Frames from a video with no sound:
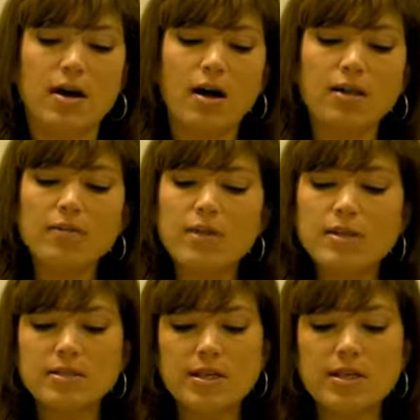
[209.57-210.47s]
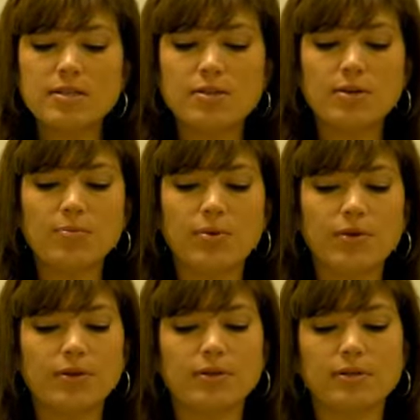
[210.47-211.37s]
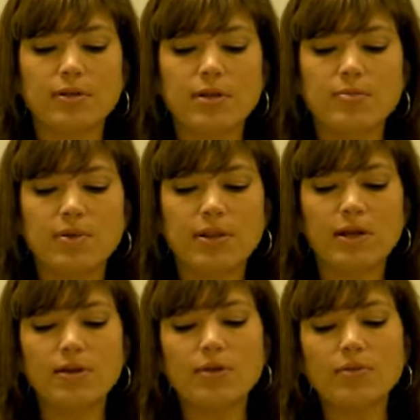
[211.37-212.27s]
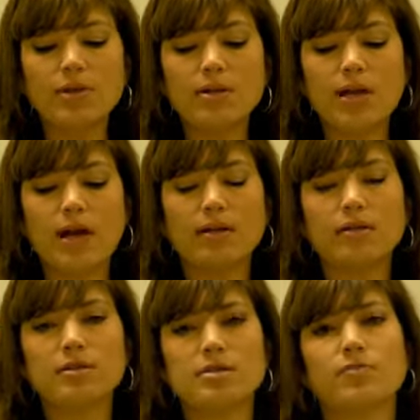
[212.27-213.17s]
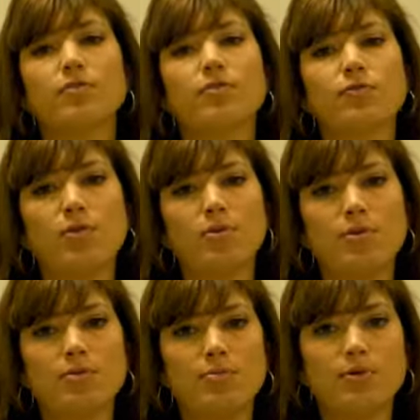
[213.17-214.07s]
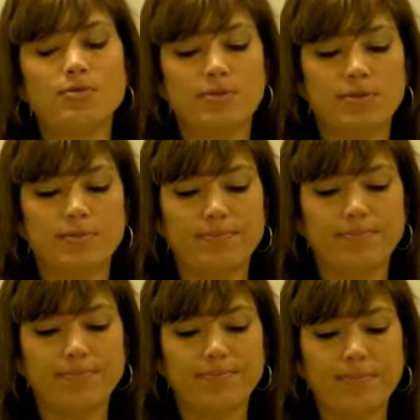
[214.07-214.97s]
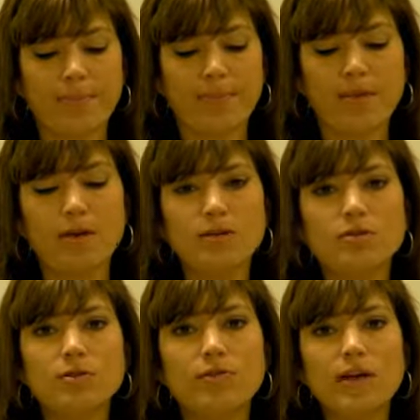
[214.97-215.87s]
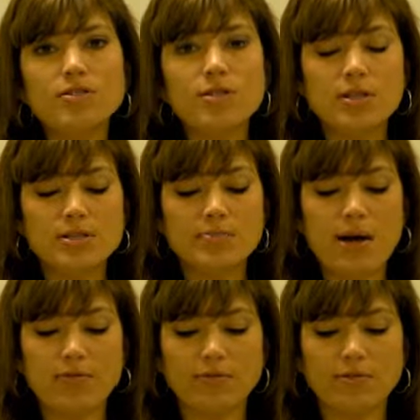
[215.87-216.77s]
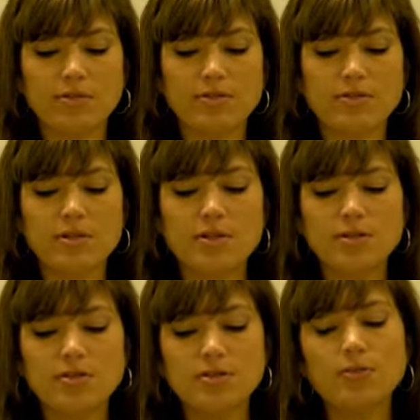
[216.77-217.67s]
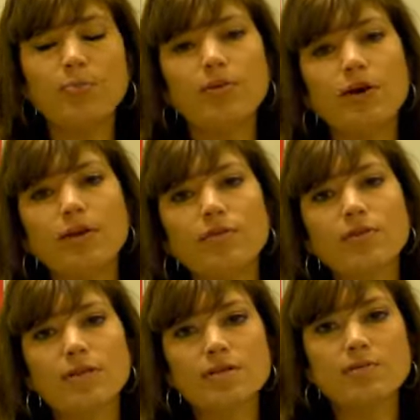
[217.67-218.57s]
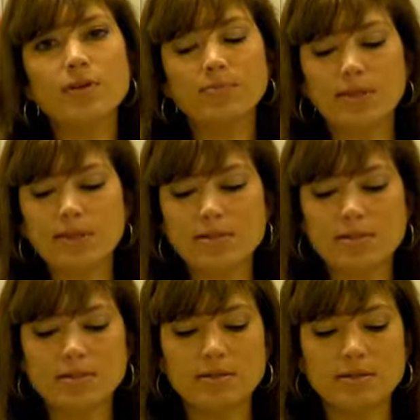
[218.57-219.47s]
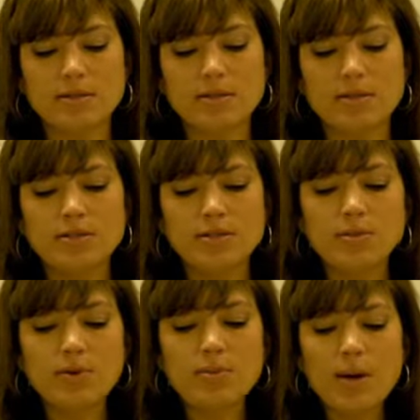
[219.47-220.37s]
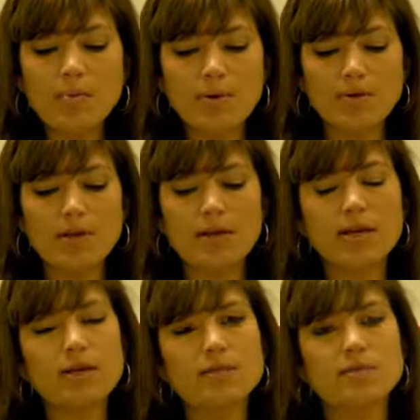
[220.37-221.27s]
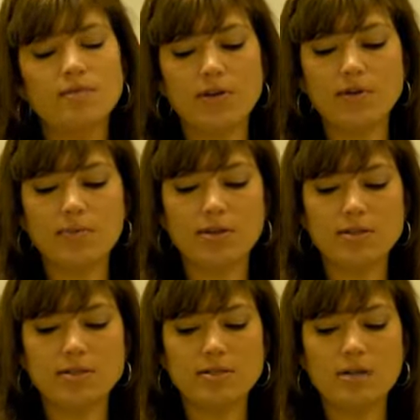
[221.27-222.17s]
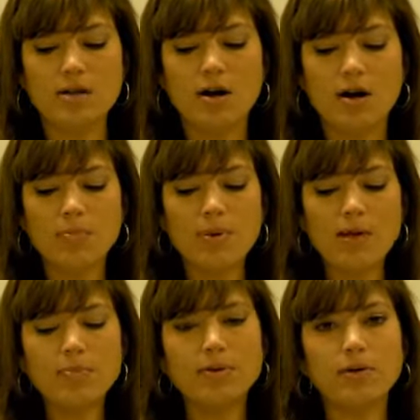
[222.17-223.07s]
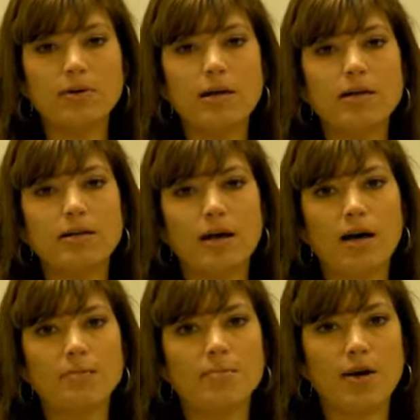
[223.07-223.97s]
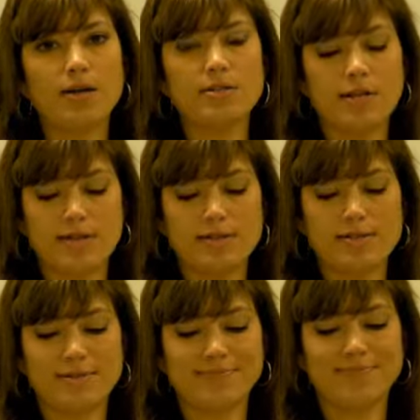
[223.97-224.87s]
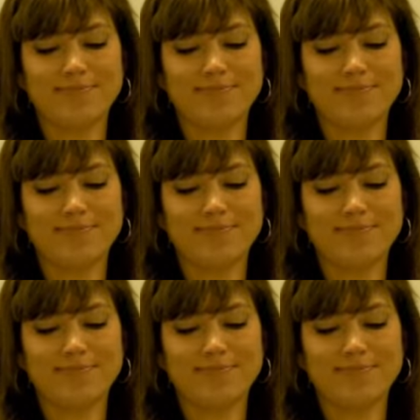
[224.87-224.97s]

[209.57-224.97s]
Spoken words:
All of these things are important, but they are only the catalyst for forward motion. In your evangelism efforts, do you pray for these families? Do you remember that kids and families are people and not projects?